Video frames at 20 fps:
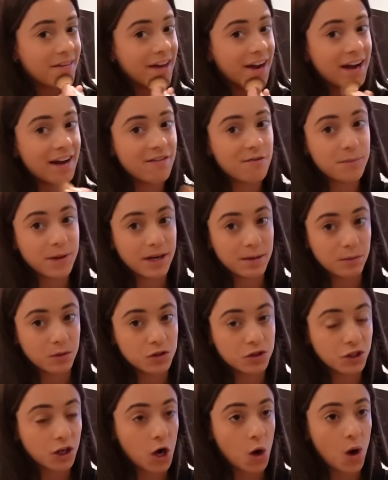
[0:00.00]
that I've been able
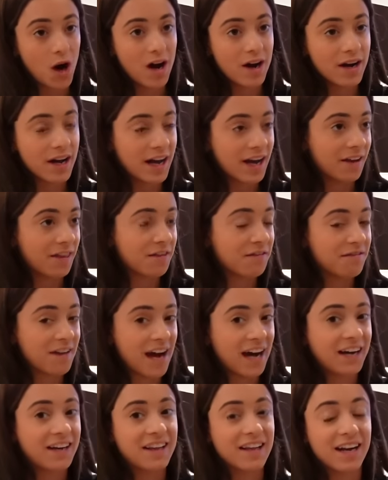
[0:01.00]
to go on and the
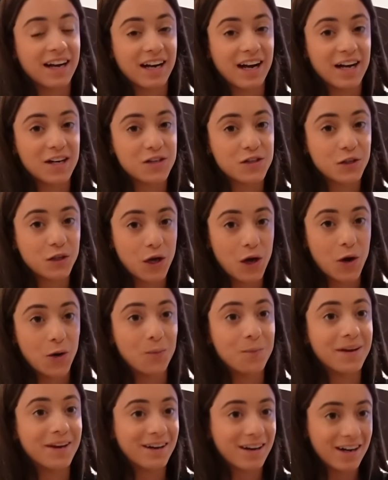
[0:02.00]
fact that I got to go
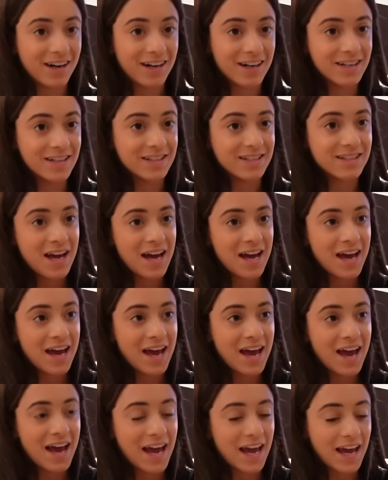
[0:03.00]
because
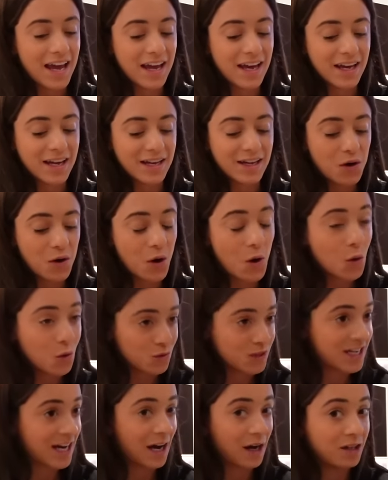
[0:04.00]
a
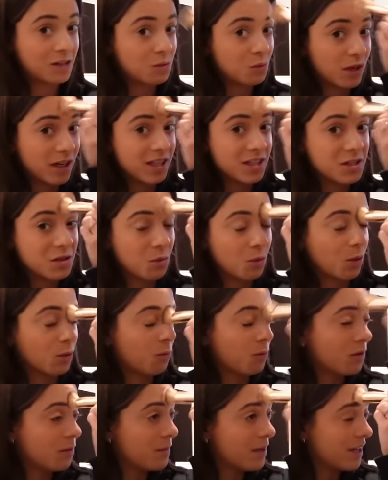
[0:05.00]
hotel wanting to work
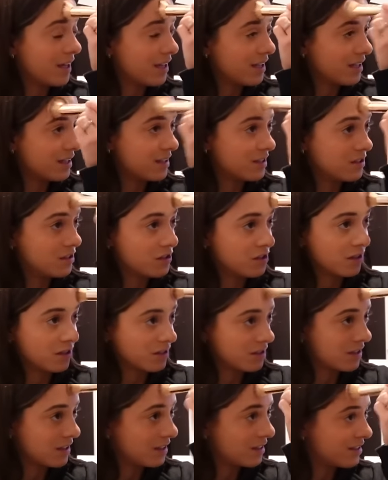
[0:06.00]
with me is
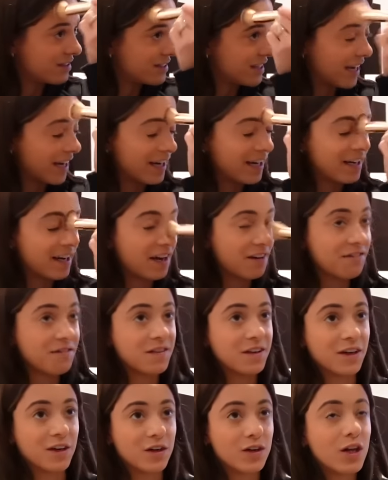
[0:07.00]
just insane and I
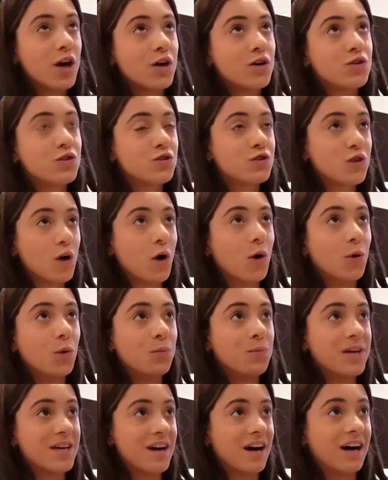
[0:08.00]
feel so
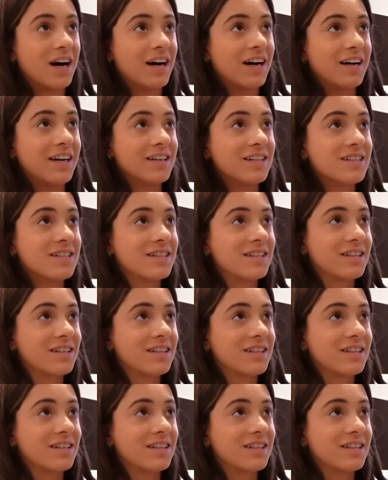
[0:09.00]
beyond